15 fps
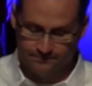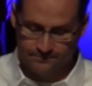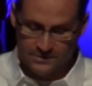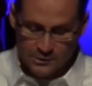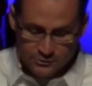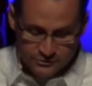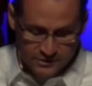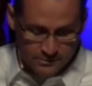
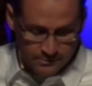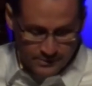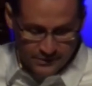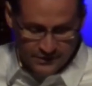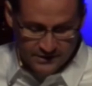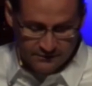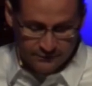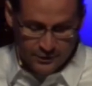Usually when we
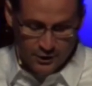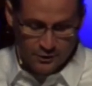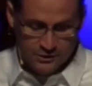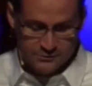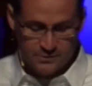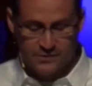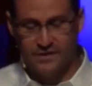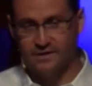think of
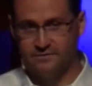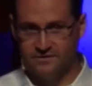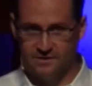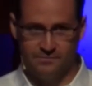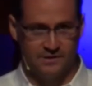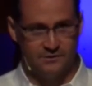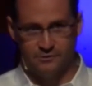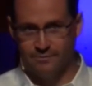courage, we think of
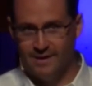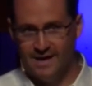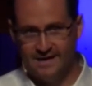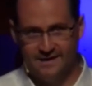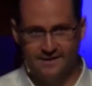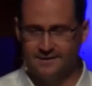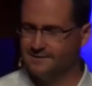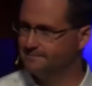something
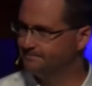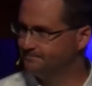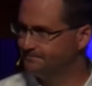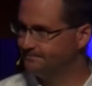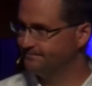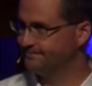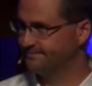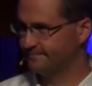dramatic,
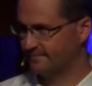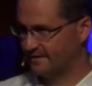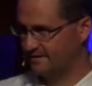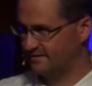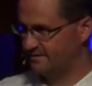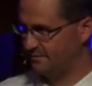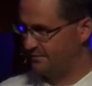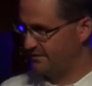
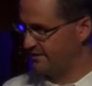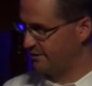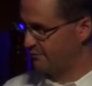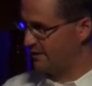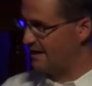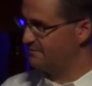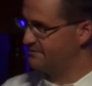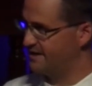something that
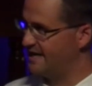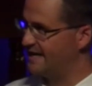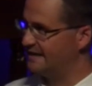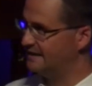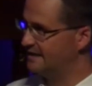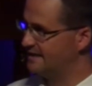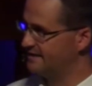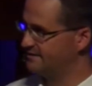grabs the
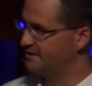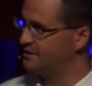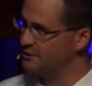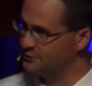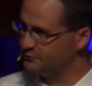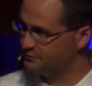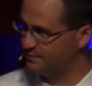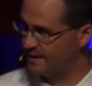headlines in the
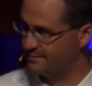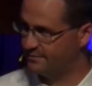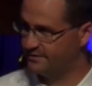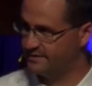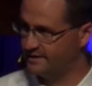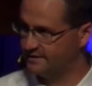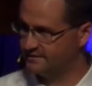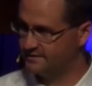newspaper the
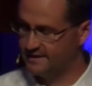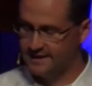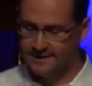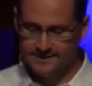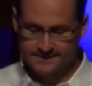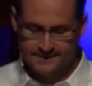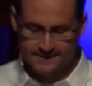next day.